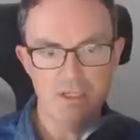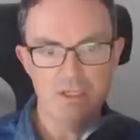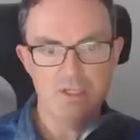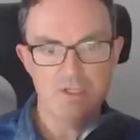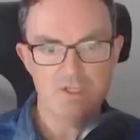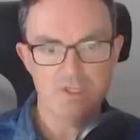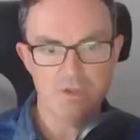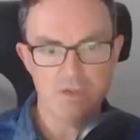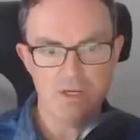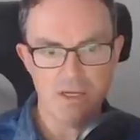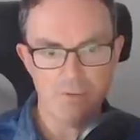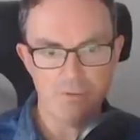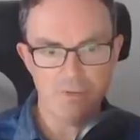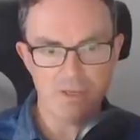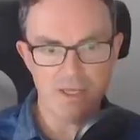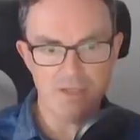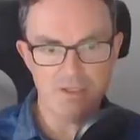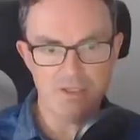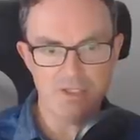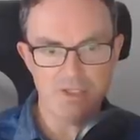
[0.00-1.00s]
So now
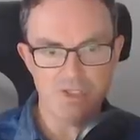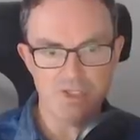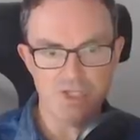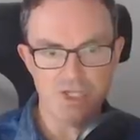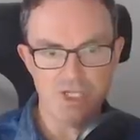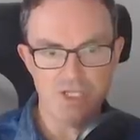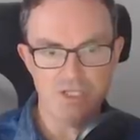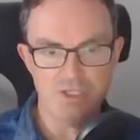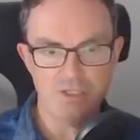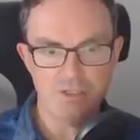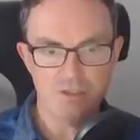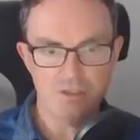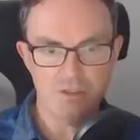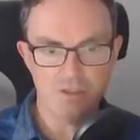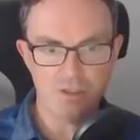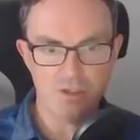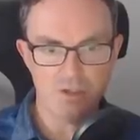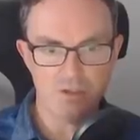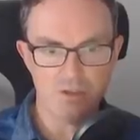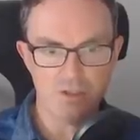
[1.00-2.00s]
that digit
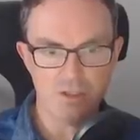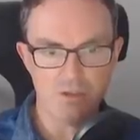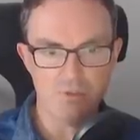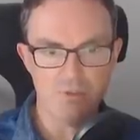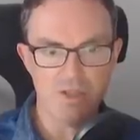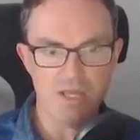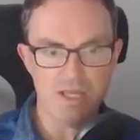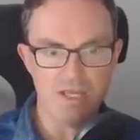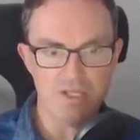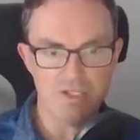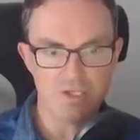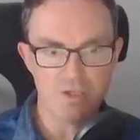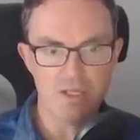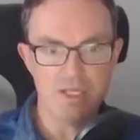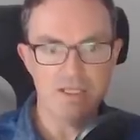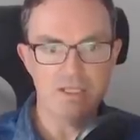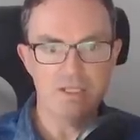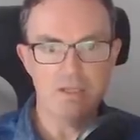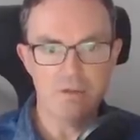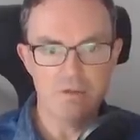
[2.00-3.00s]
can't go there, so
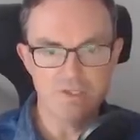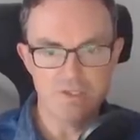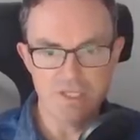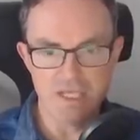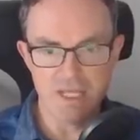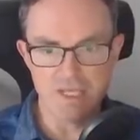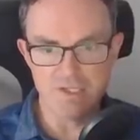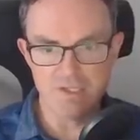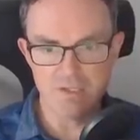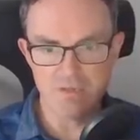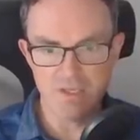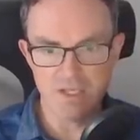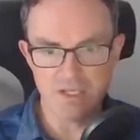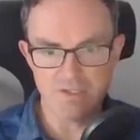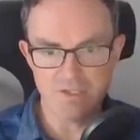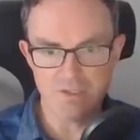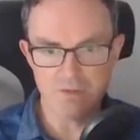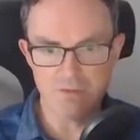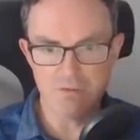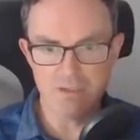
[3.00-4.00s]
it goes there. So
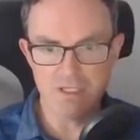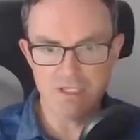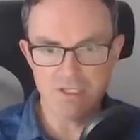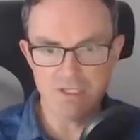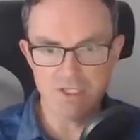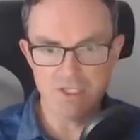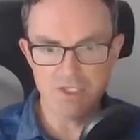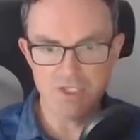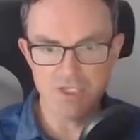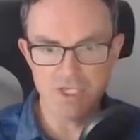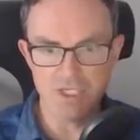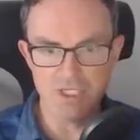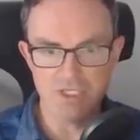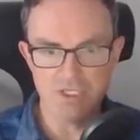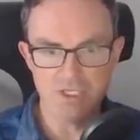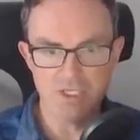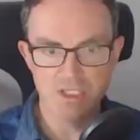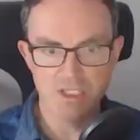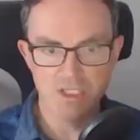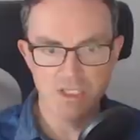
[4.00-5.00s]
that's a green digit,
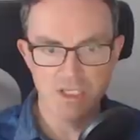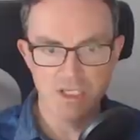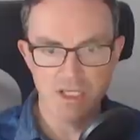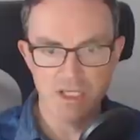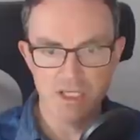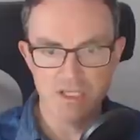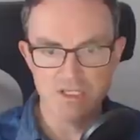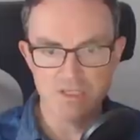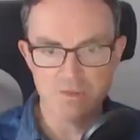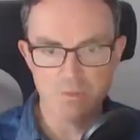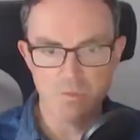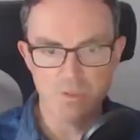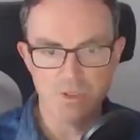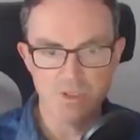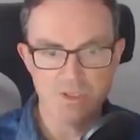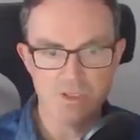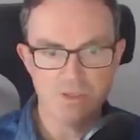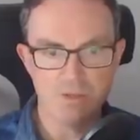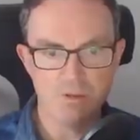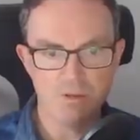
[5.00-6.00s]
and is a one,
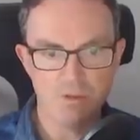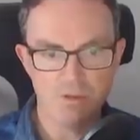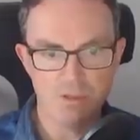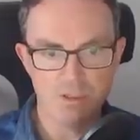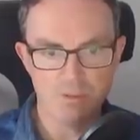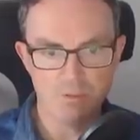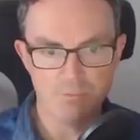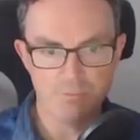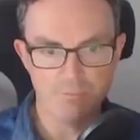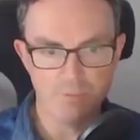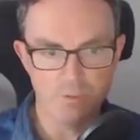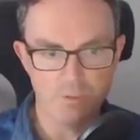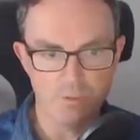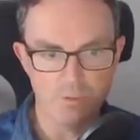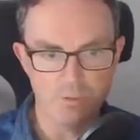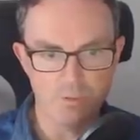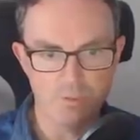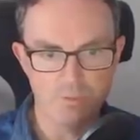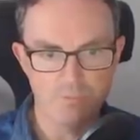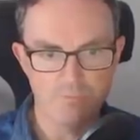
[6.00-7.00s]
two, three, or
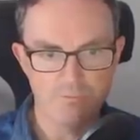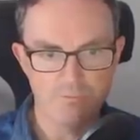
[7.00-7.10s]
4.